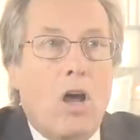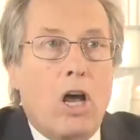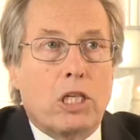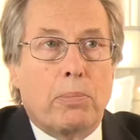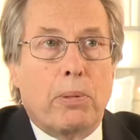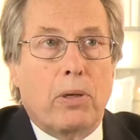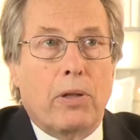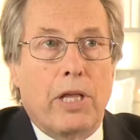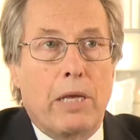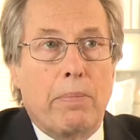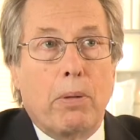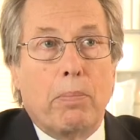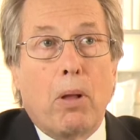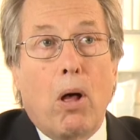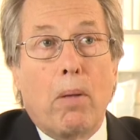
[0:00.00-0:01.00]
hospital, the
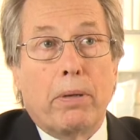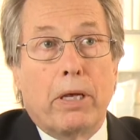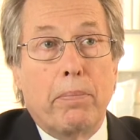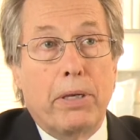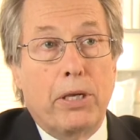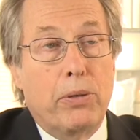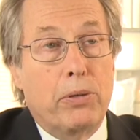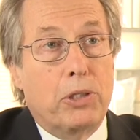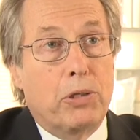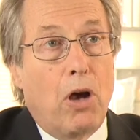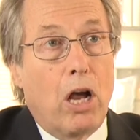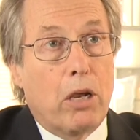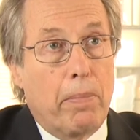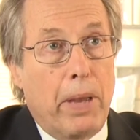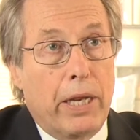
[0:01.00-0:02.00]
HemoPalm can be used to
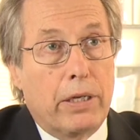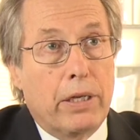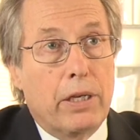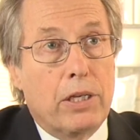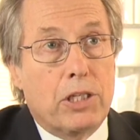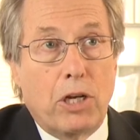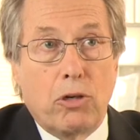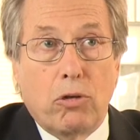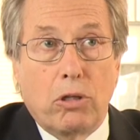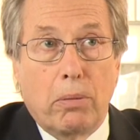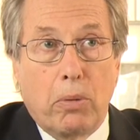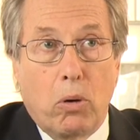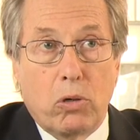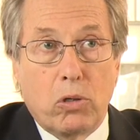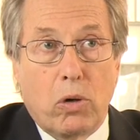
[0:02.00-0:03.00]
augment central
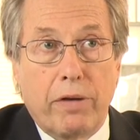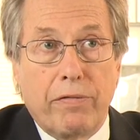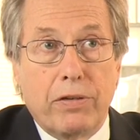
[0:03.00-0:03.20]
laboratory